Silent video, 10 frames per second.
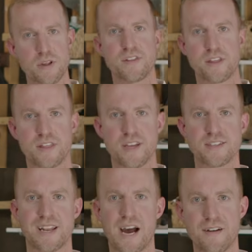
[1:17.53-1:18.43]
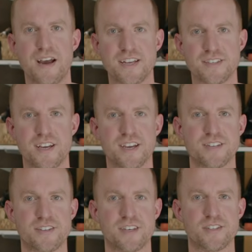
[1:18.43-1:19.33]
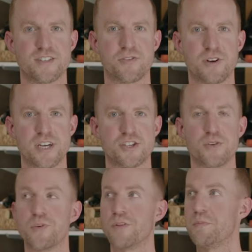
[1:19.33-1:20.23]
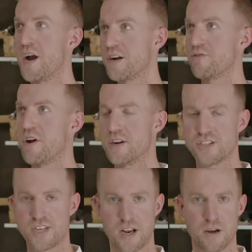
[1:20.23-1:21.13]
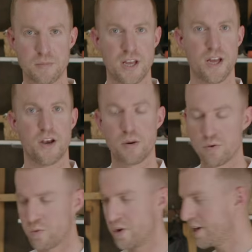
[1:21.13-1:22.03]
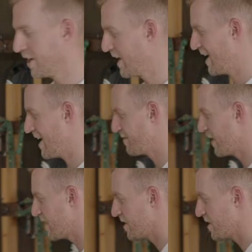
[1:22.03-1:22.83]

of the things that I've had to take into consideration with my garage setup, number one, I've got